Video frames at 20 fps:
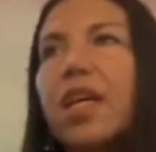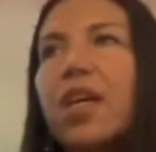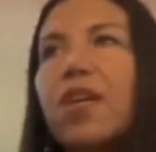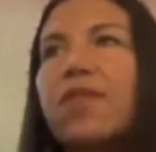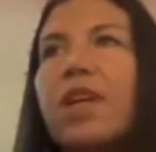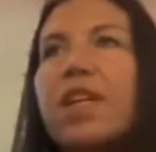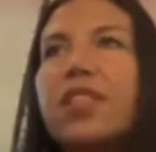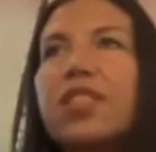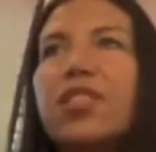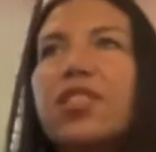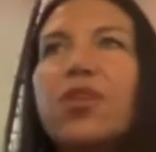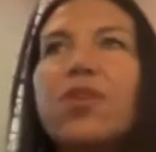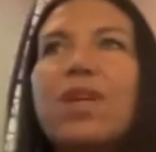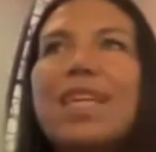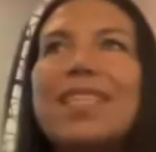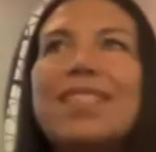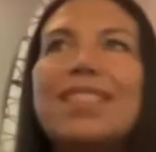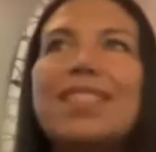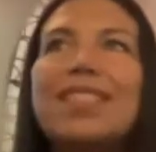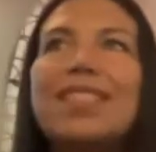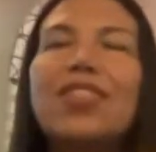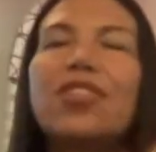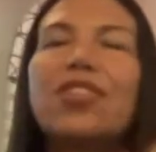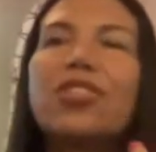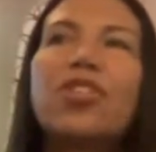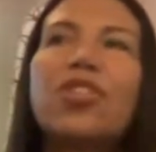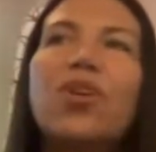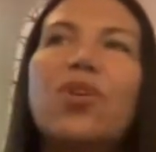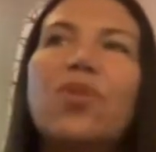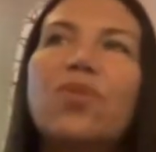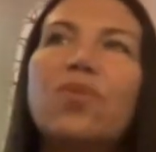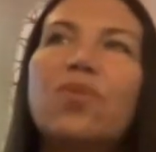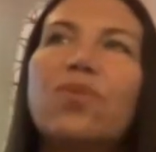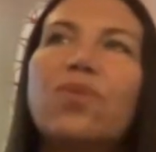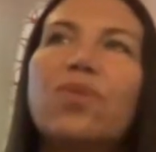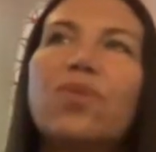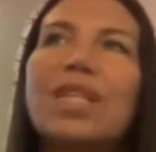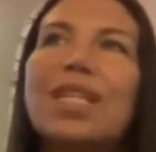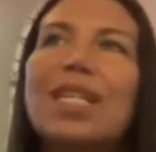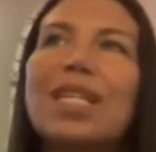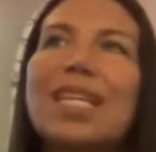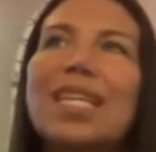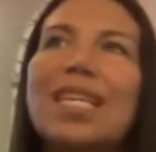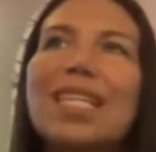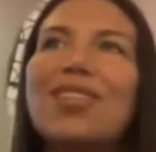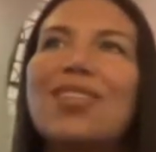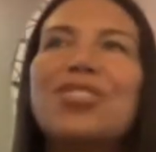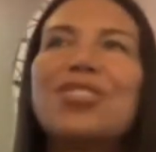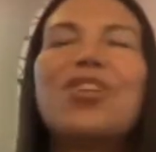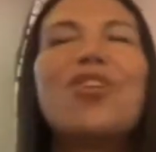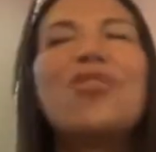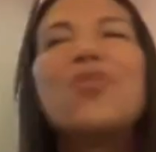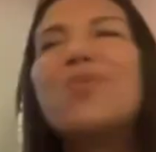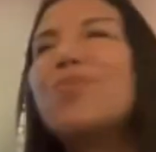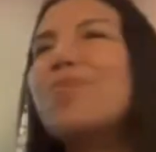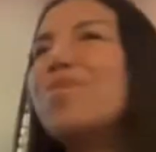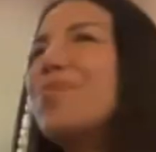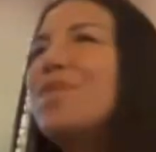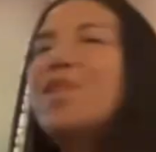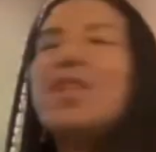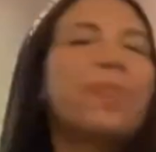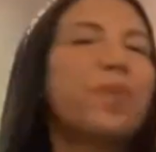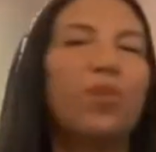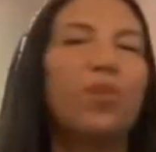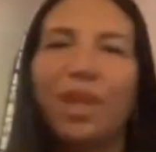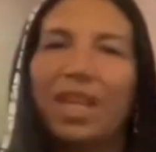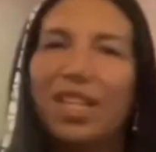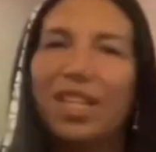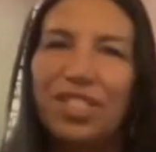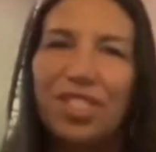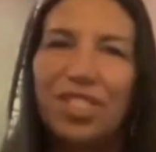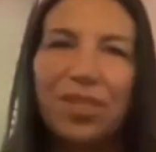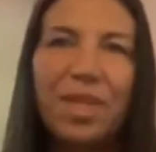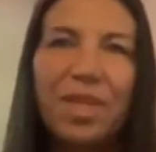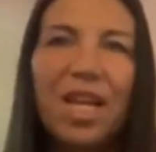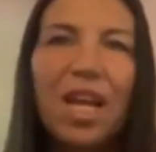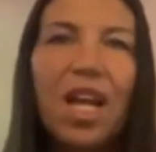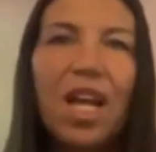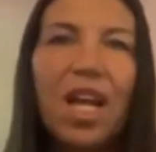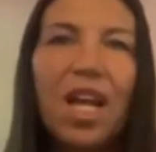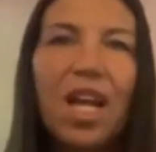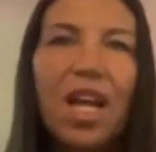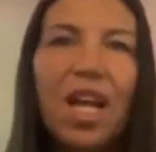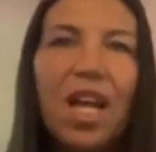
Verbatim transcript: Right. So it's there's no there's no manipulation behind it.